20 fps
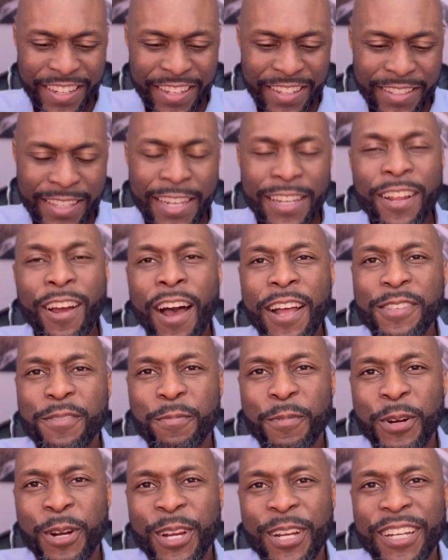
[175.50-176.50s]
Yet God's
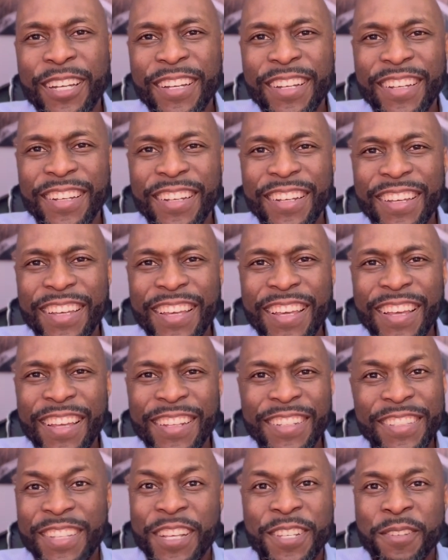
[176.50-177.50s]
word
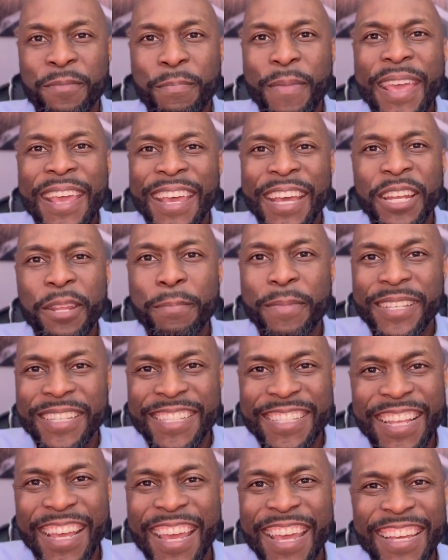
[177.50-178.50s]
doesn't make any
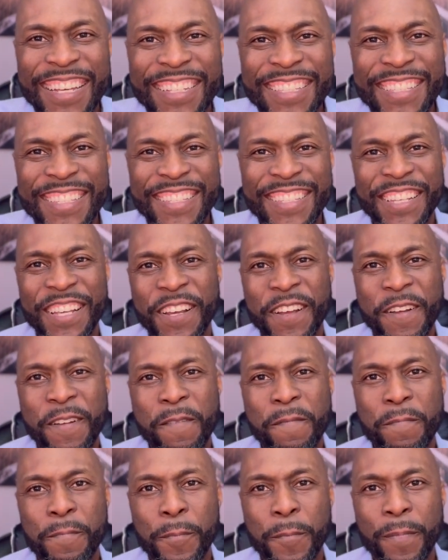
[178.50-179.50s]
mistakes.
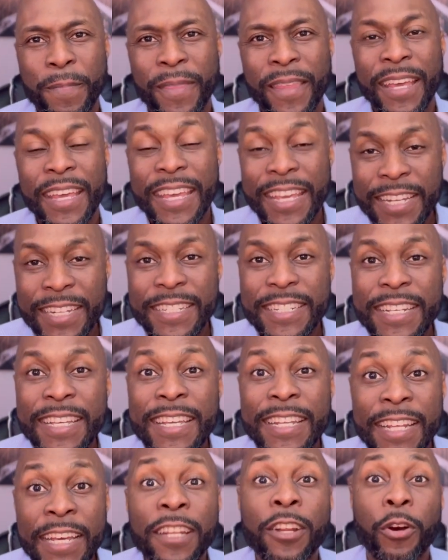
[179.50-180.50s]

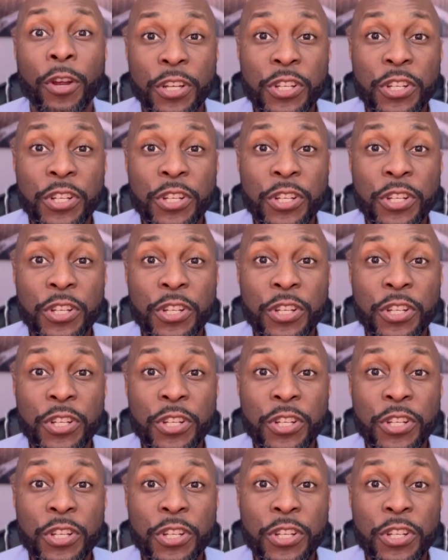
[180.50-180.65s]
Indeed, in our